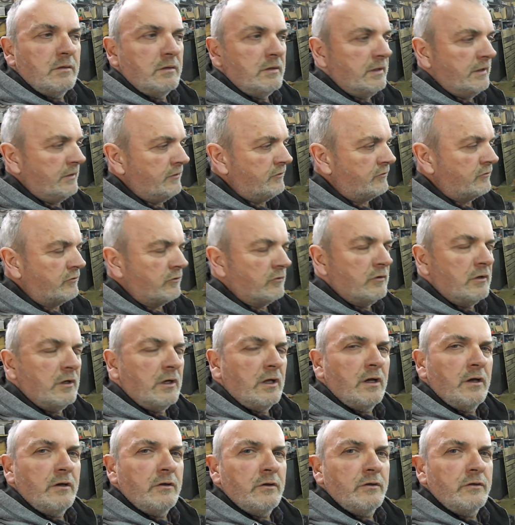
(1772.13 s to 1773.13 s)
let's draw a
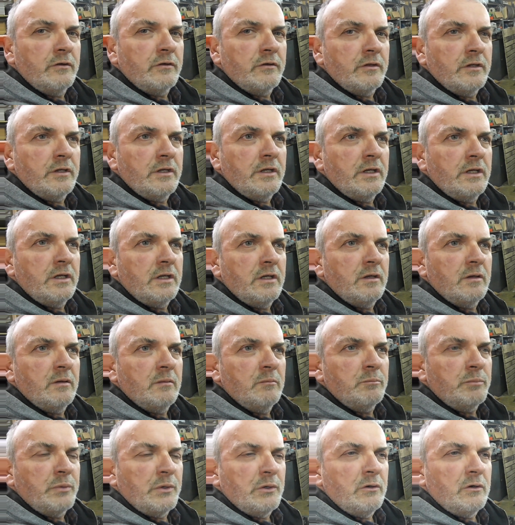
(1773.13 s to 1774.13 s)
line under the
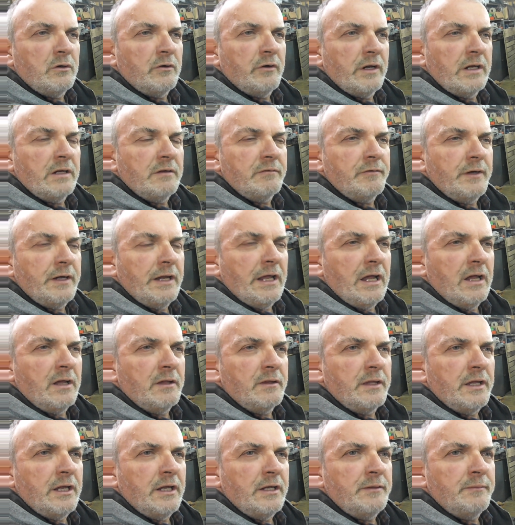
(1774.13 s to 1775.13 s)
boring for
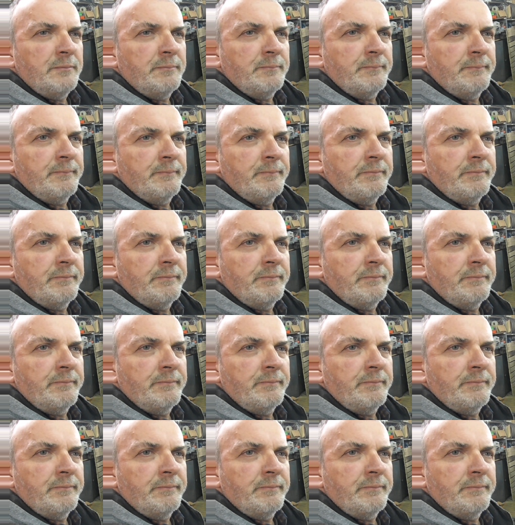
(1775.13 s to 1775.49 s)
now then.